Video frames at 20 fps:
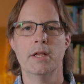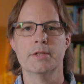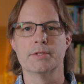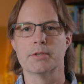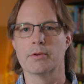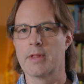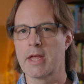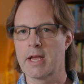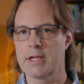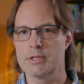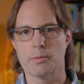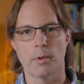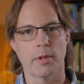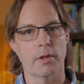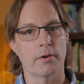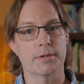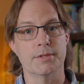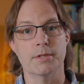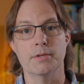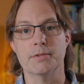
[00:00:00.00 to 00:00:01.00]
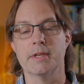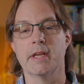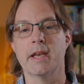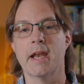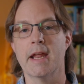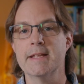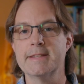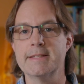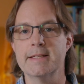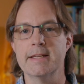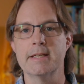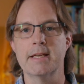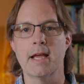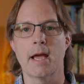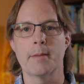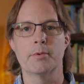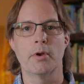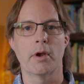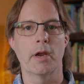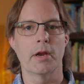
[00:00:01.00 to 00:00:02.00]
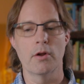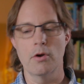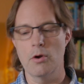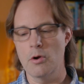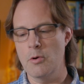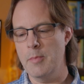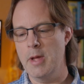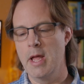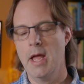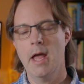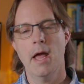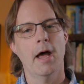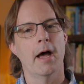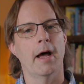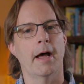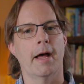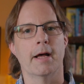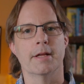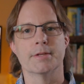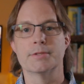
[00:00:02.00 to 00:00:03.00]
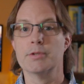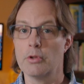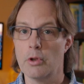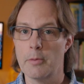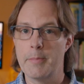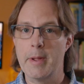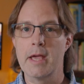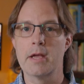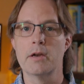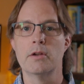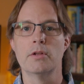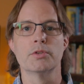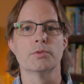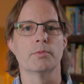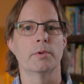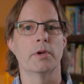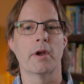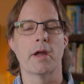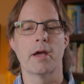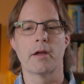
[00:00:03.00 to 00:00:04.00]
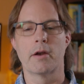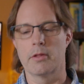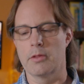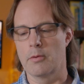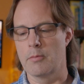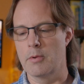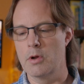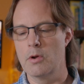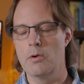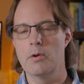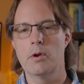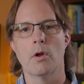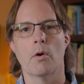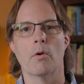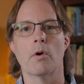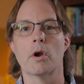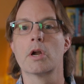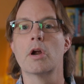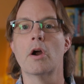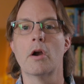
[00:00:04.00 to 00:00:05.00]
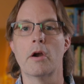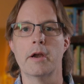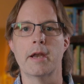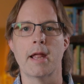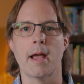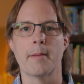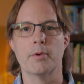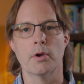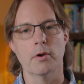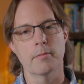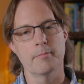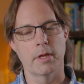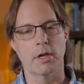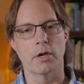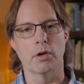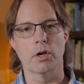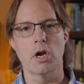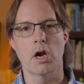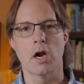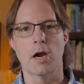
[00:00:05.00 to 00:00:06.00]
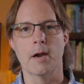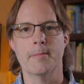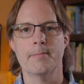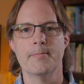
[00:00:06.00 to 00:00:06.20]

So that's whether it's using an AC adapter at home, solar panels when you're out on the road, or a car adapter in your car.